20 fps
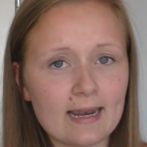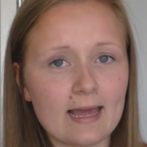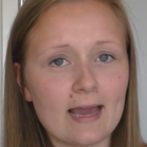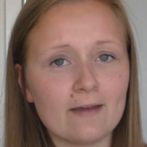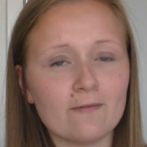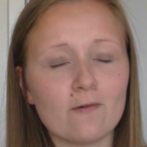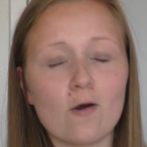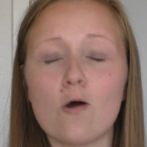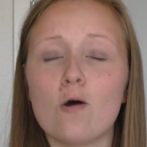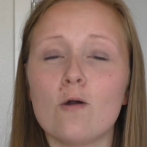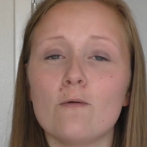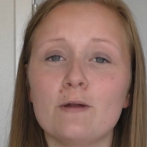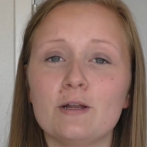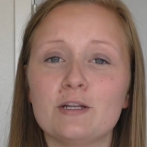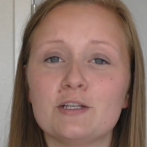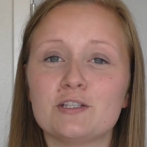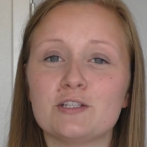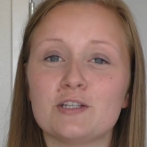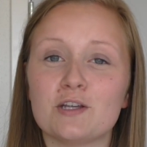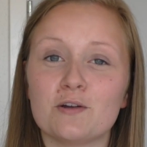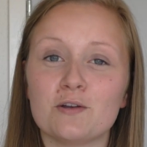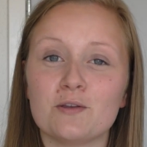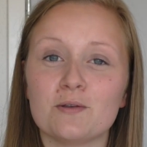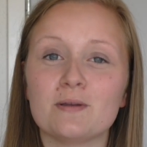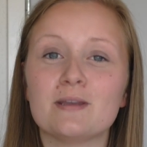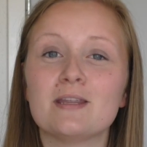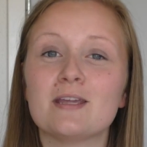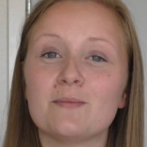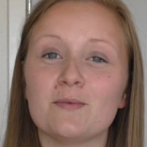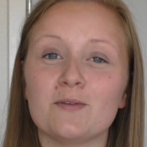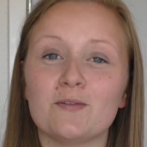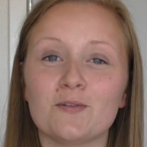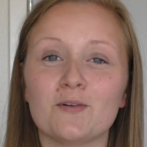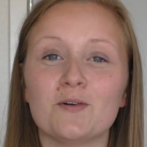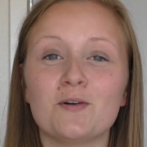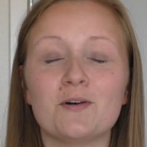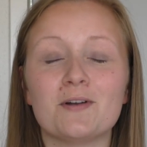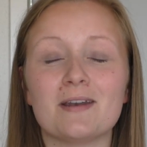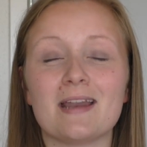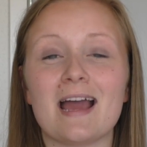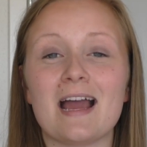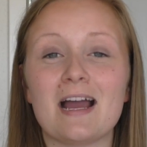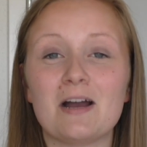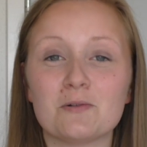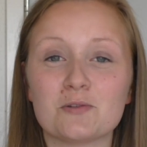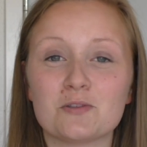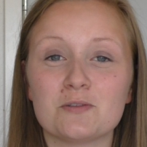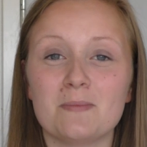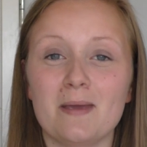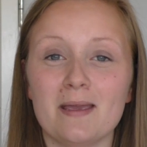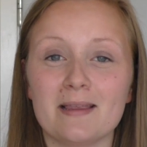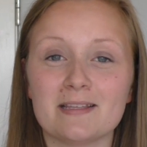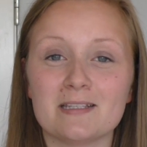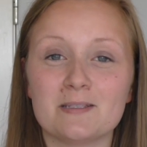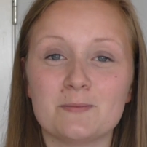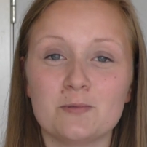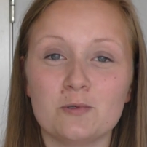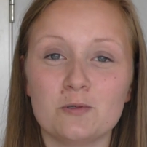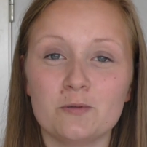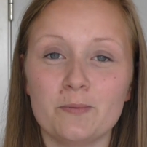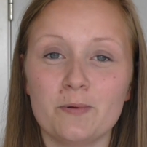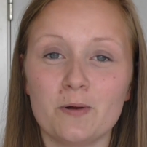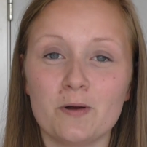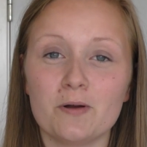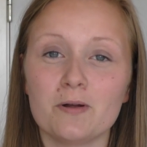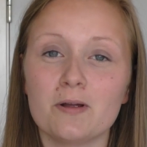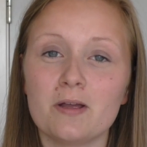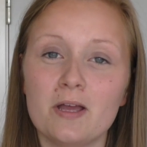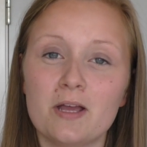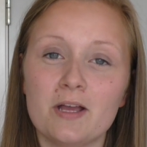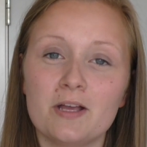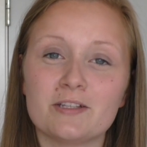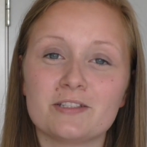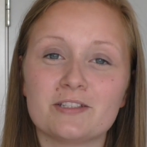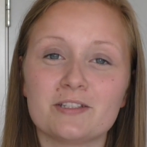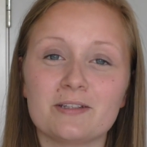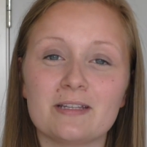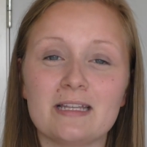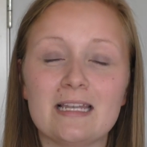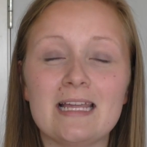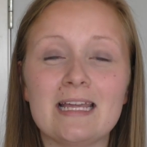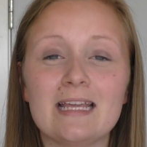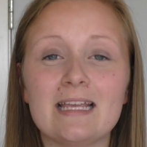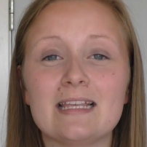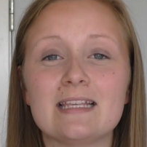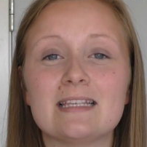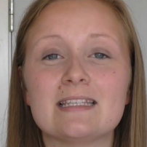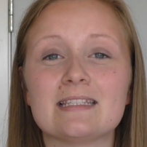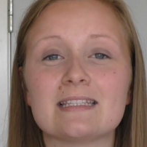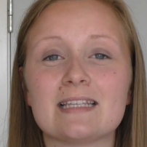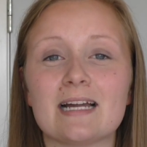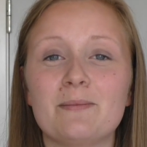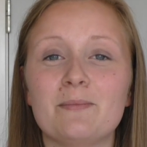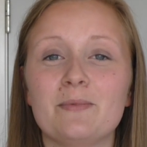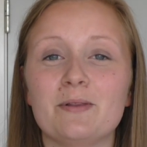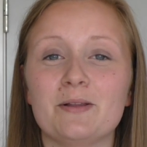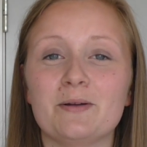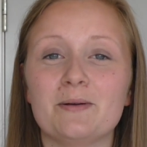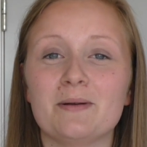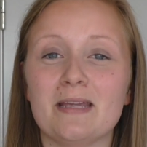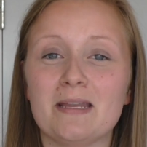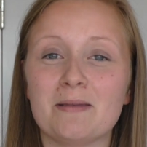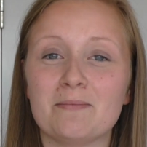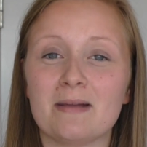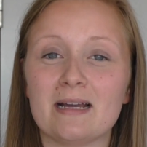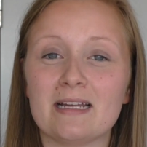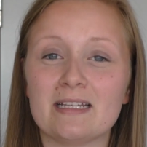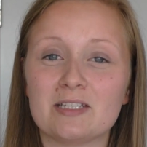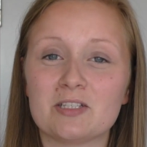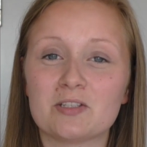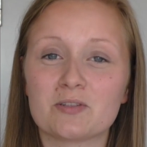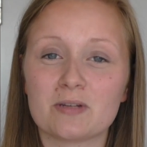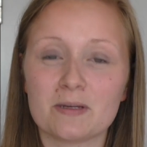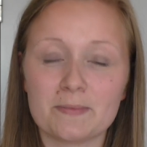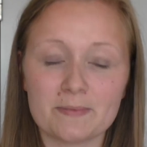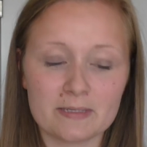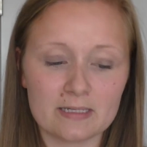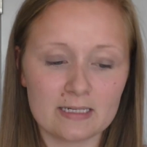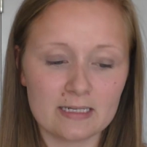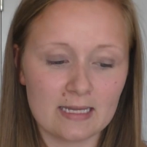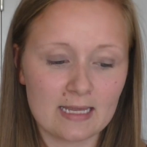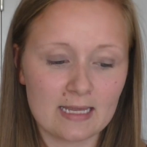I have already showed you in here before on how to make this pulled pork, so the link is down below in my description.